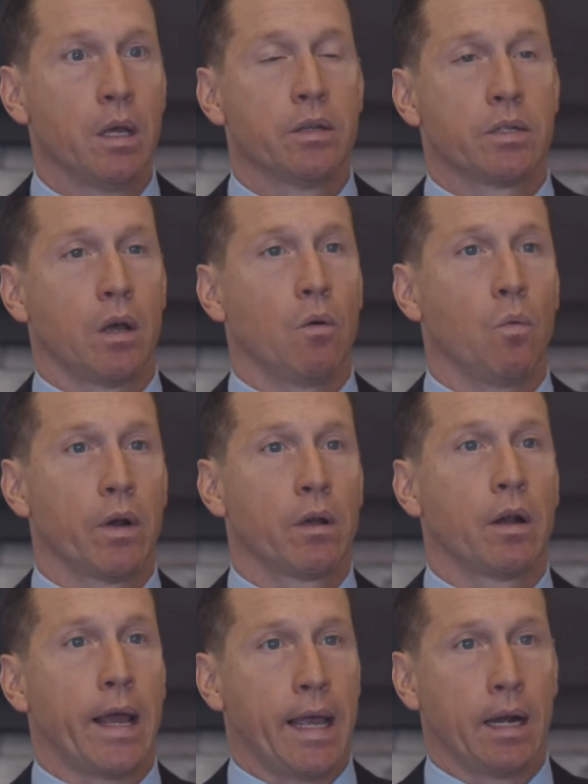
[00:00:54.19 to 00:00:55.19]
So we're
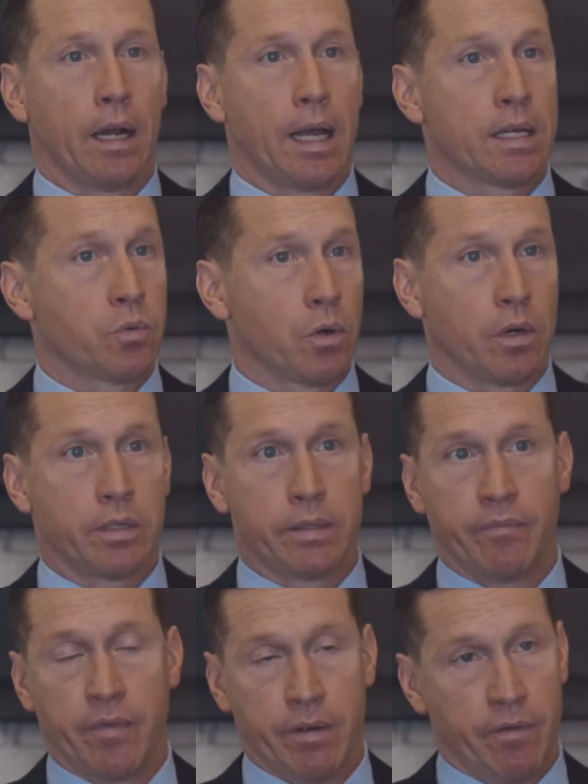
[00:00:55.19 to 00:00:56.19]
going to analyze, we're going
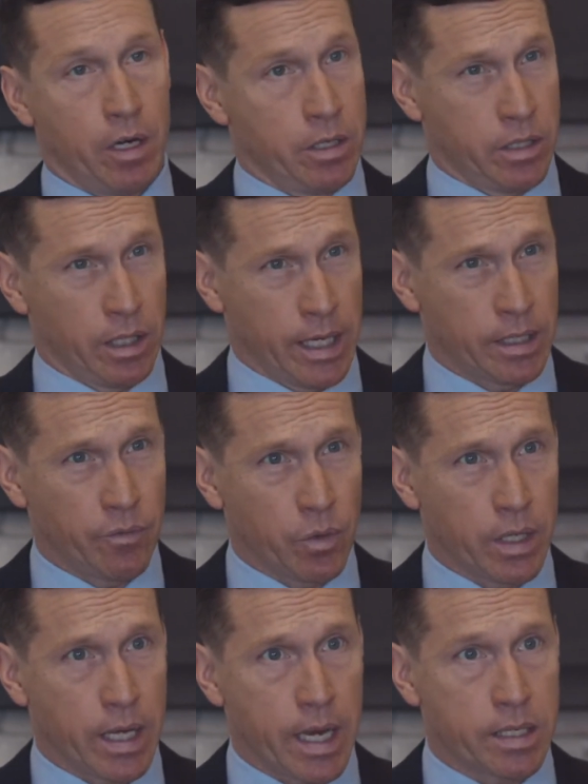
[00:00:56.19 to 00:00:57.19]
to be very selective
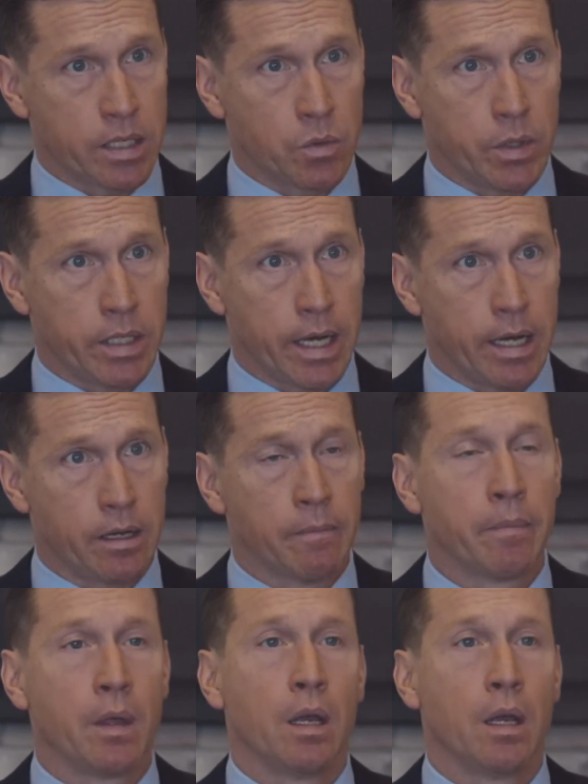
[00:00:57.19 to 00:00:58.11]
with the cases we take,